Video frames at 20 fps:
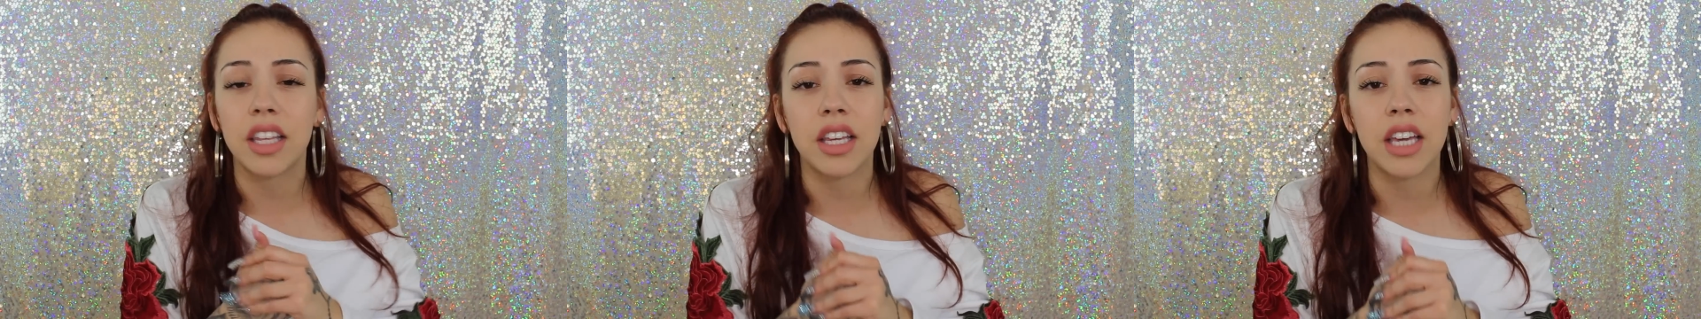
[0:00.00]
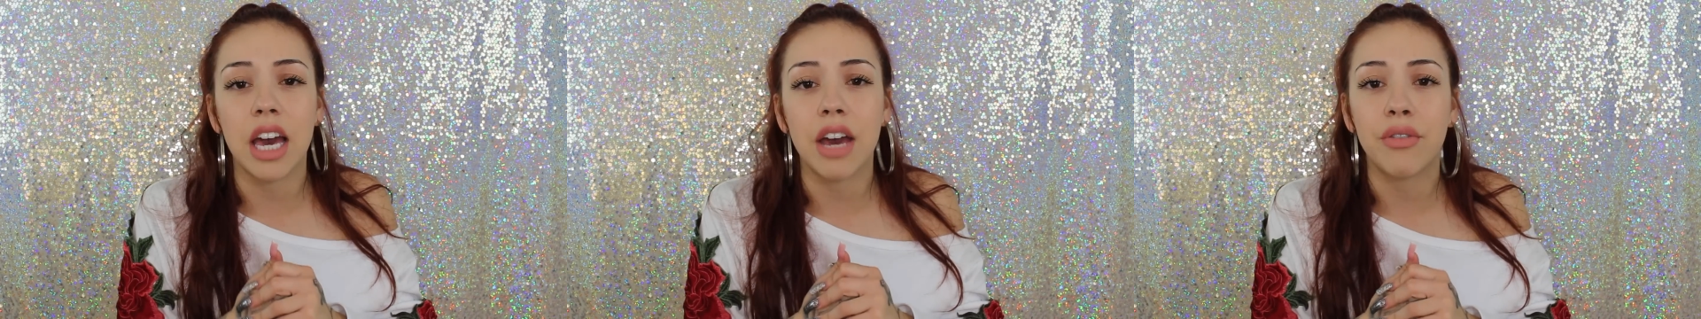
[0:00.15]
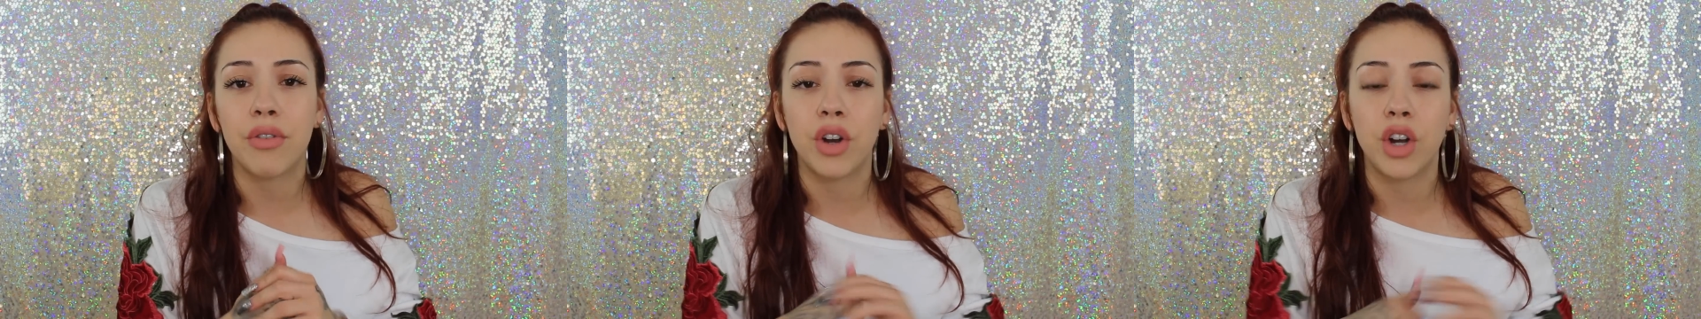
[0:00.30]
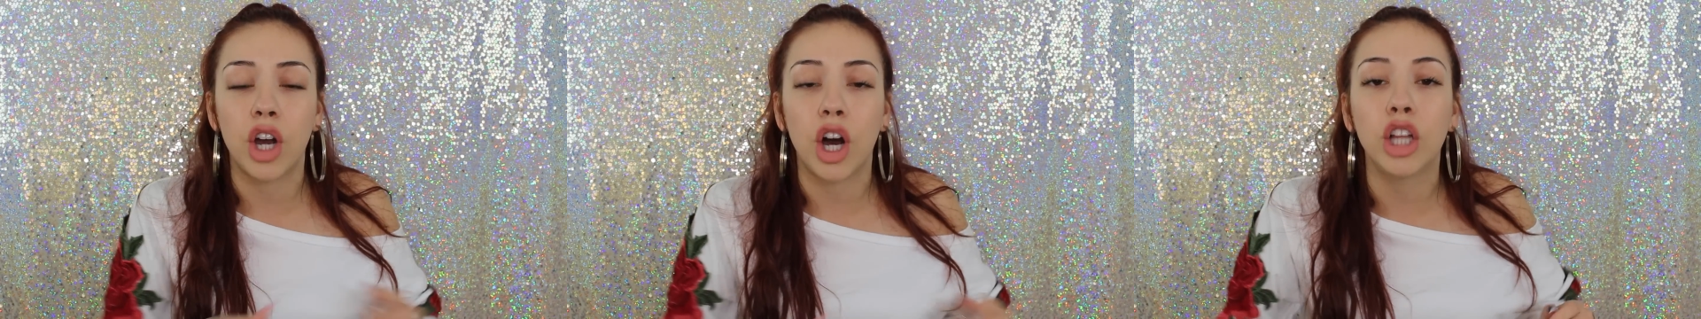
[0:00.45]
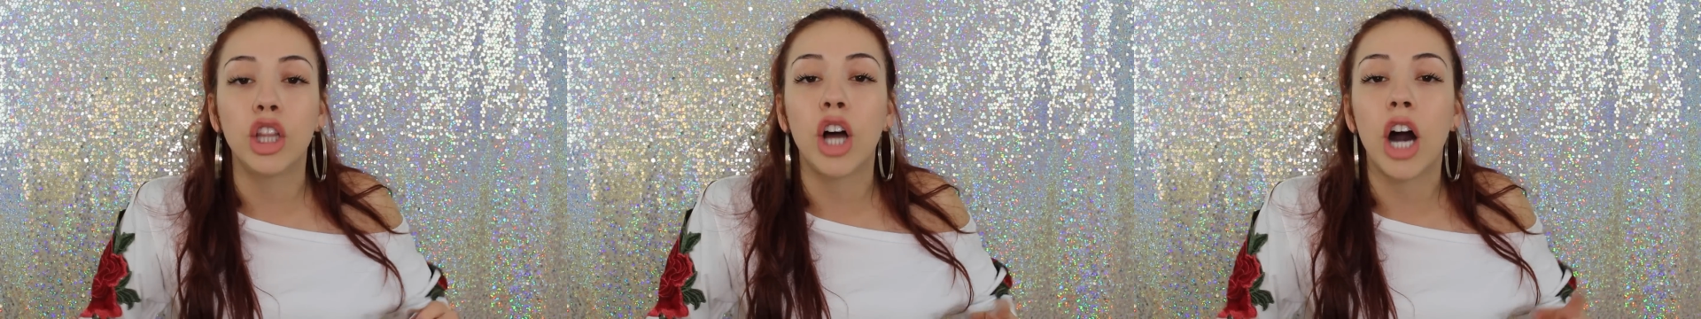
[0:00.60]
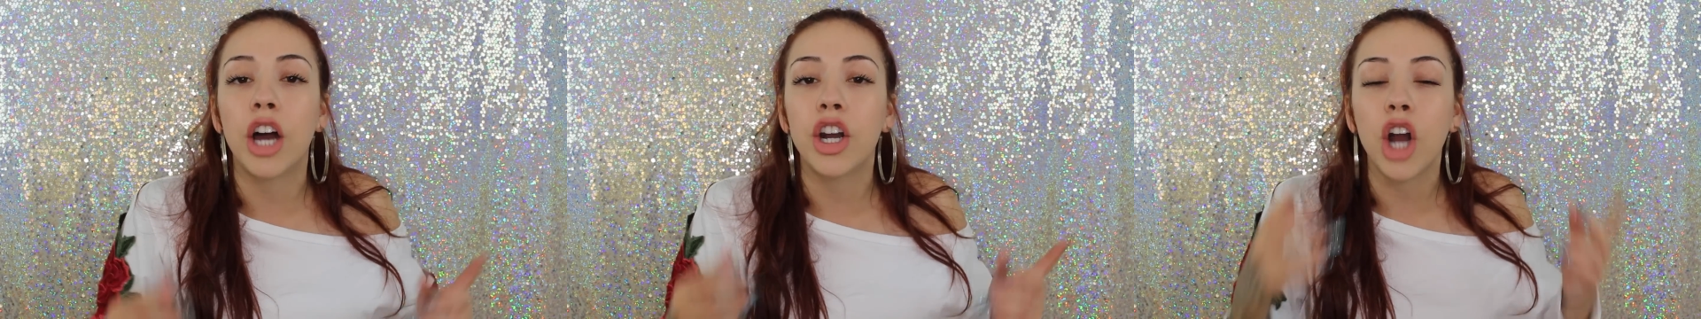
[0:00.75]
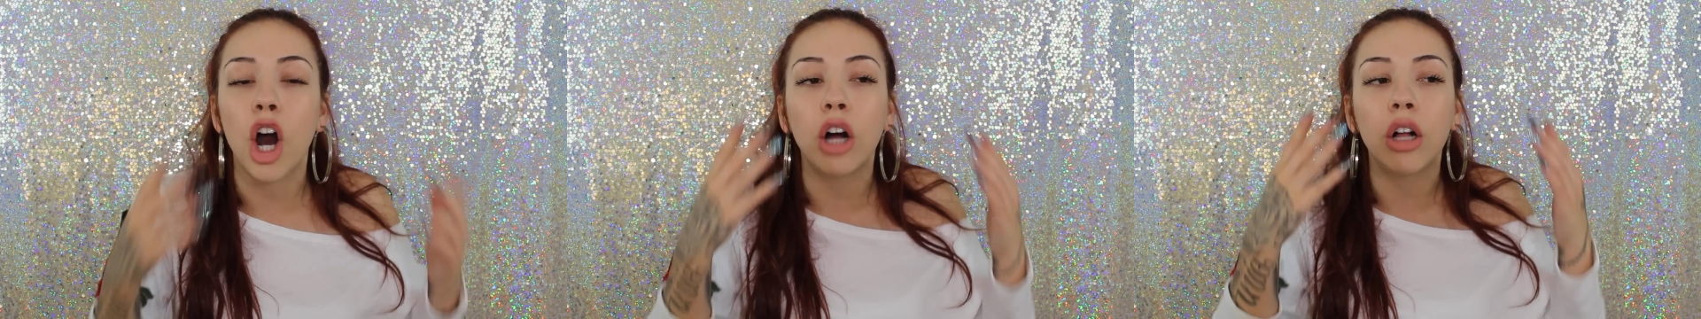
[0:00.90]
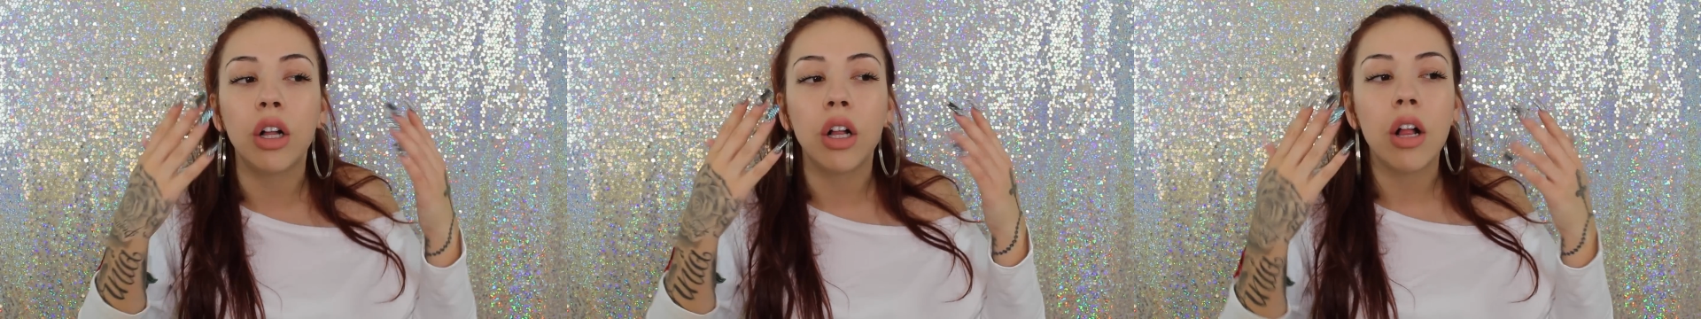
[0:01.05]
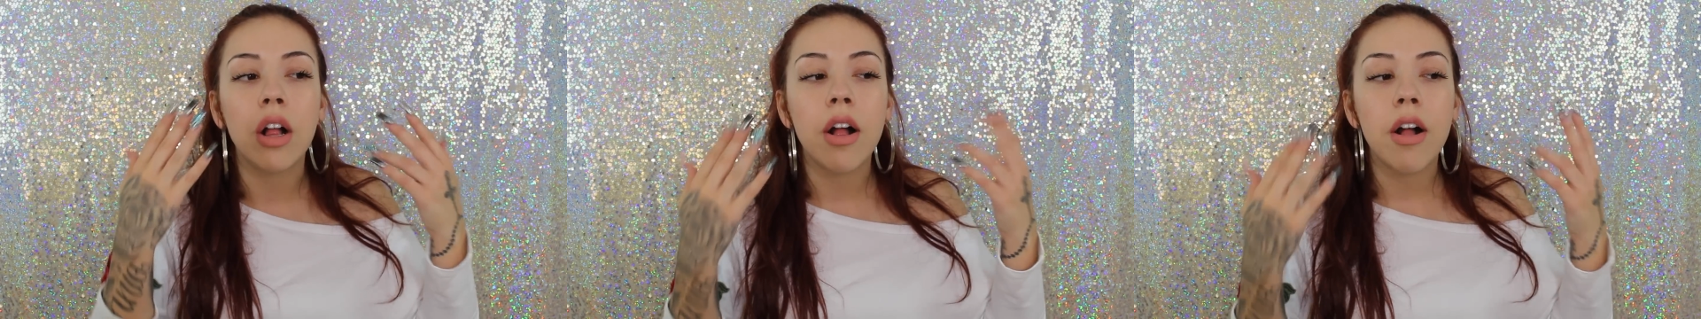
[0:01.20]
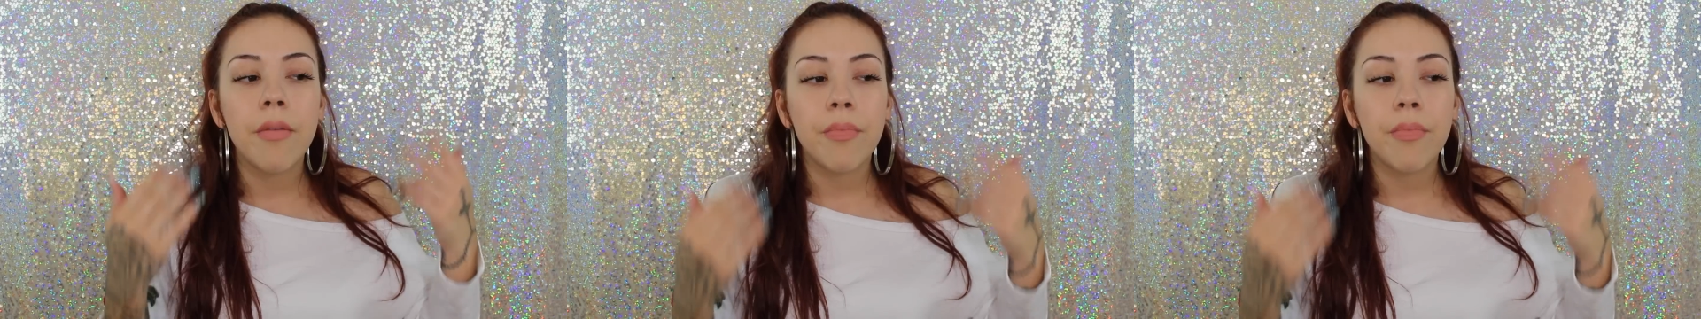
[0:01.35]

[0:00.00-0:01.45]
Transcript: thing ever, and I'll